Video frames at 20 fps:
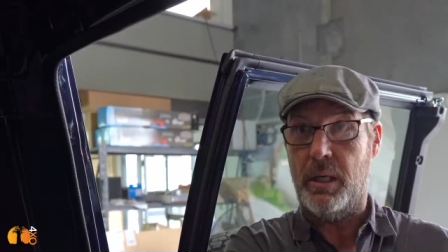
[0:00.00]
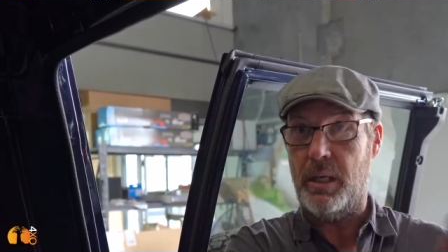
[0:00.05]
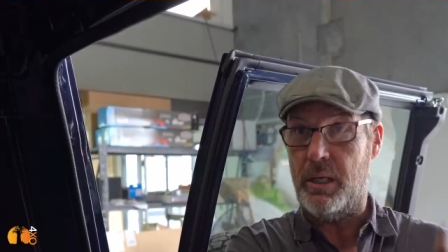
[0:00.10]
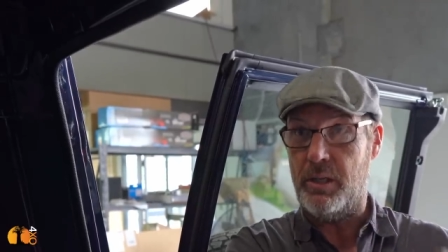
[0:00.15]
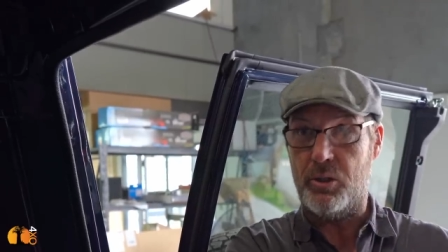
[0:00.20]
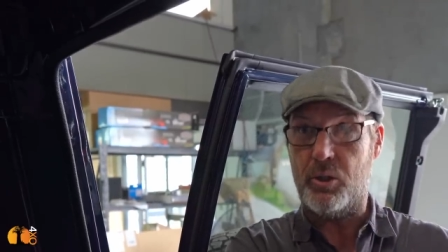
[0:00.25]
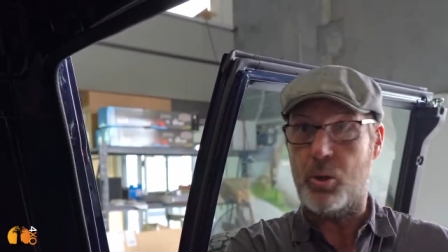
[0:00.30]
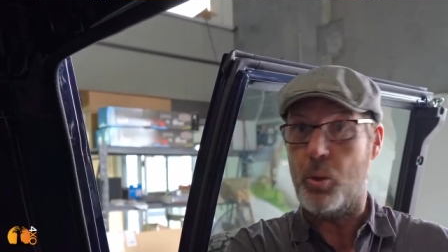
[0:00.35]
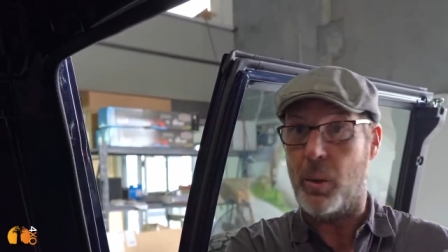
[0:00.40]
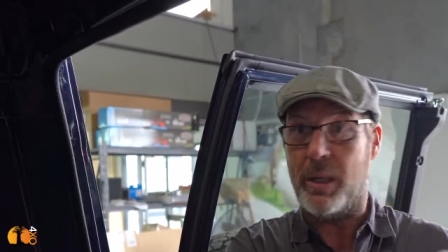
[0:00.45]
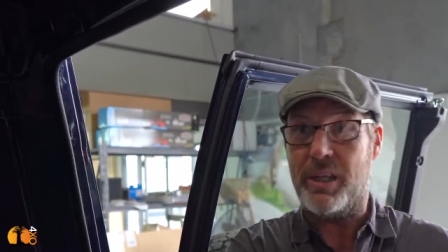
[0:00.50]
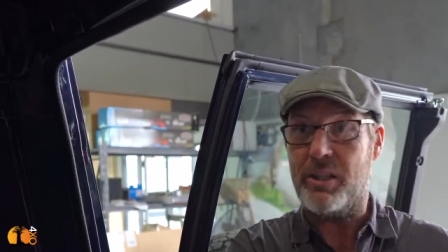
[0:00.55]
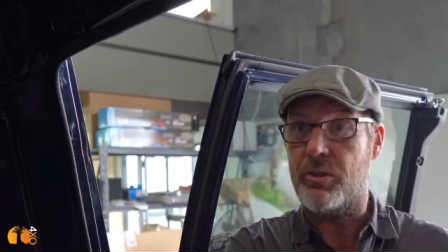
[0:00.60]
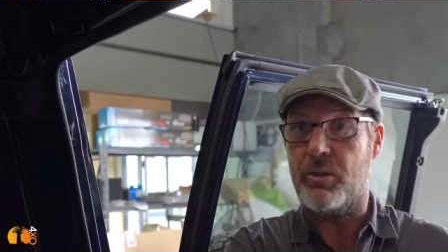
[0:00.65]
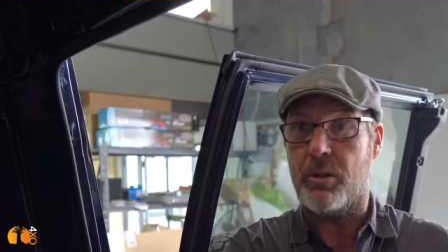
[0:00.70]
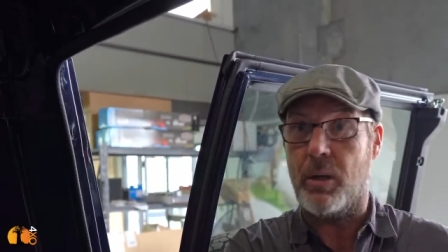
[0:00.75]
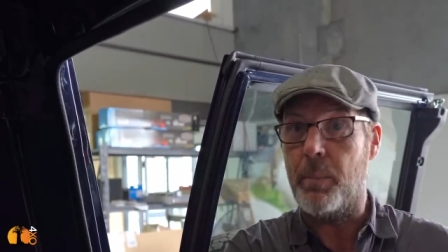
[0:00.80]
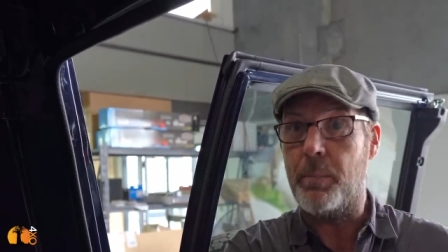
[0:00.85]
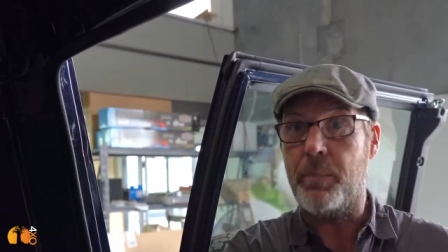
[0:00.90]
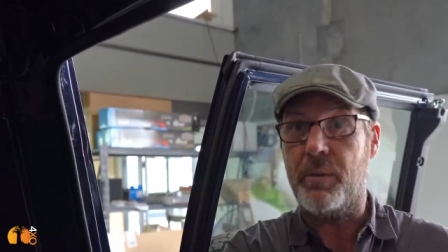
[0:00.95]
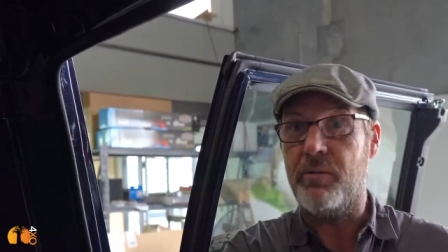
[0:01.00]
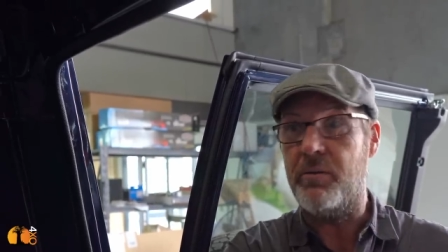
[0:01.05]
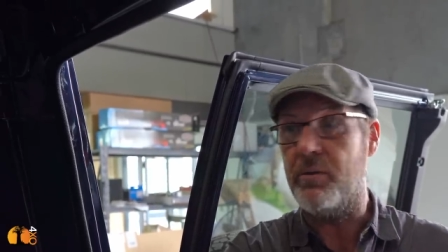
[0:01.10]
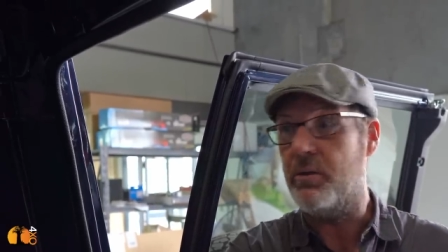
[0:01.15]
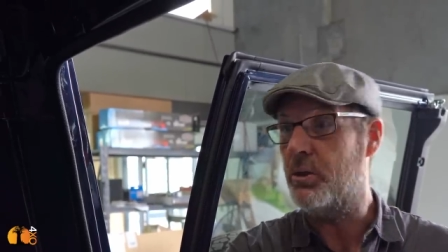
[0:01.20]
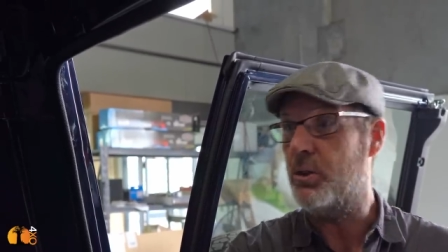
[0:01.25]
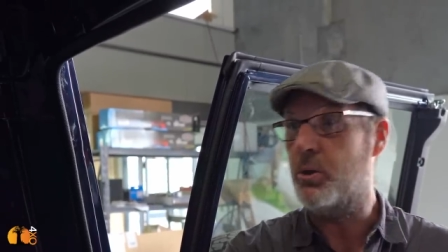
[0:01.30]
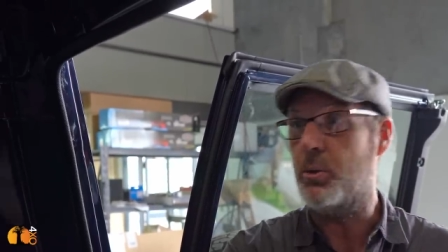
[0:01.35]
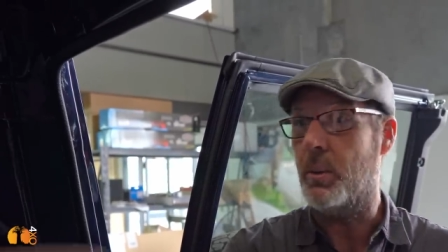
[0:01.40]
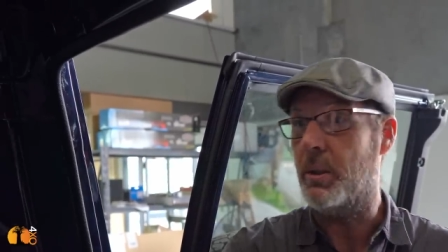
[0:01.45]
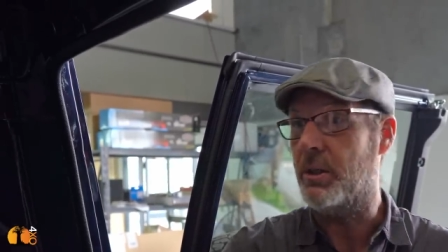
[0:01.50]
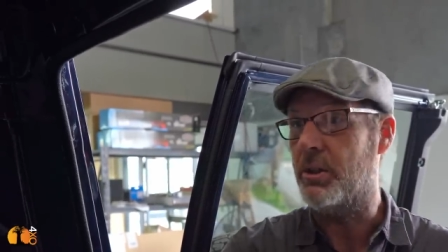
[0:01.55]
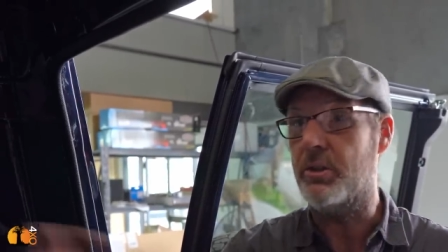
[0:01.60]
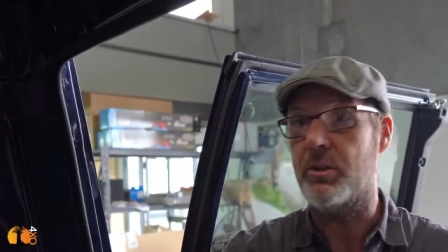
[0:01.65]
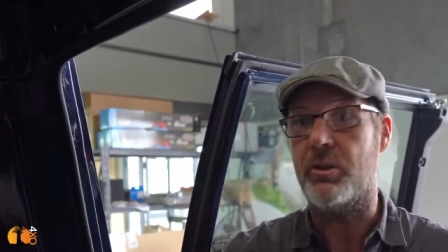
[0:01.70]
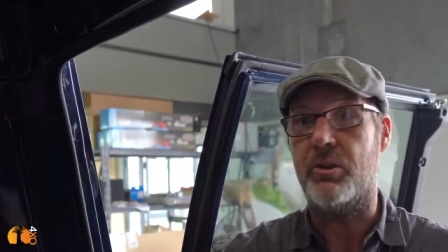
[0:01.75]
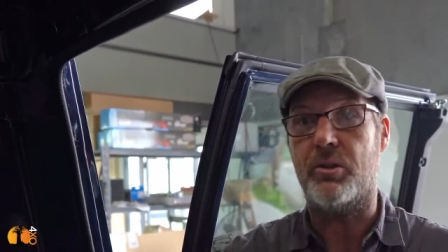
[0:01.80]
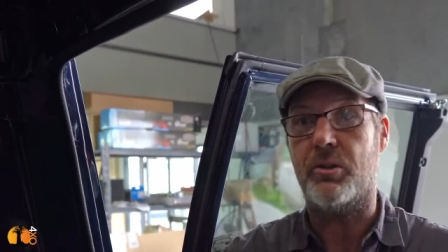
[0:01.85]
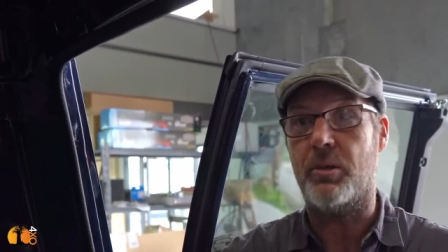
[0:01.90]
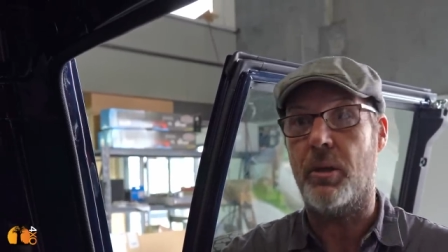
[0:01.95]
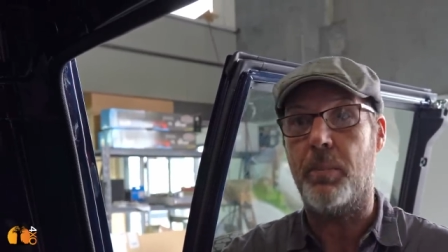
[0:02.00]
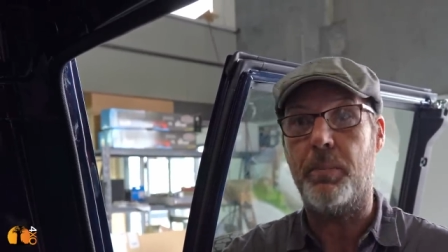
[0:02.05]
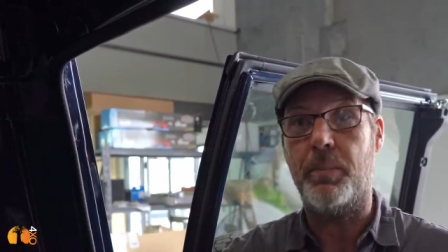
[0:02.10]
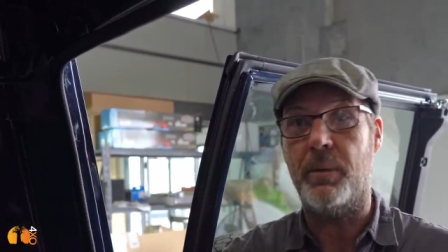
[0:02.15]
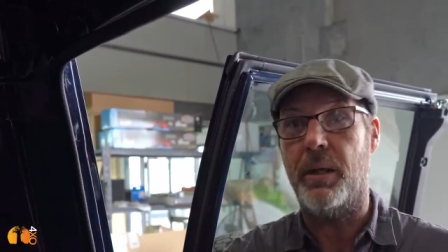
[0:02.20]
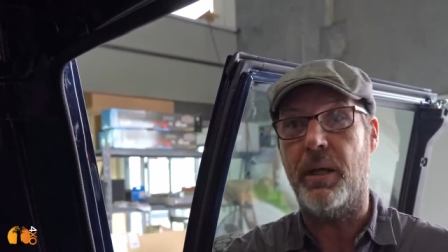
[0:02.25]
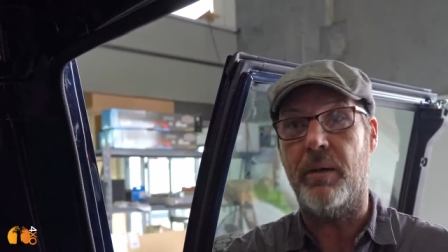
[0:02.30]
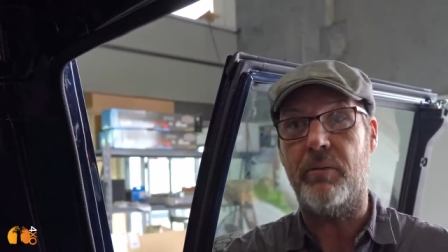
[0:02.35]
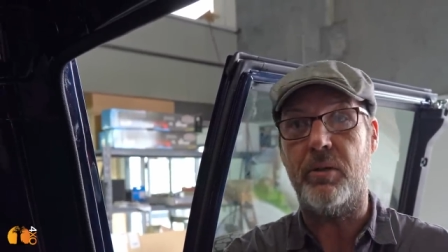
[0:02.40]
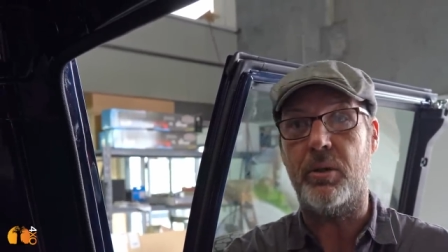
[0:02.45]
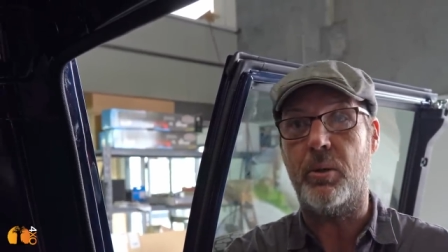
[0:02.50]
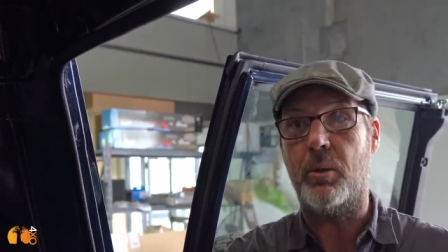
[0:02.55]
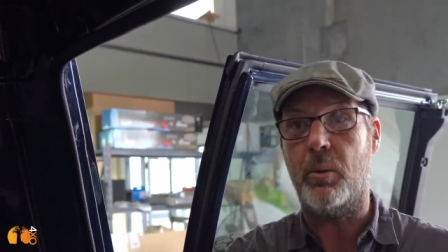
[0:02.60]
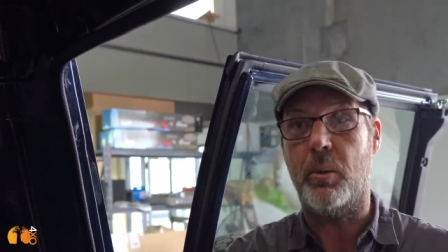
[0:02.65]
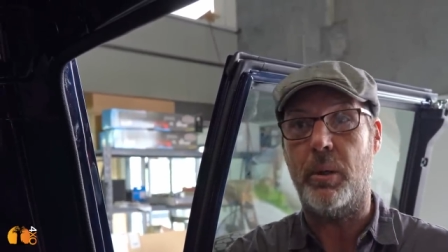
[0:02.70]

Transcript: is quick stop if you just wanted to stop and have a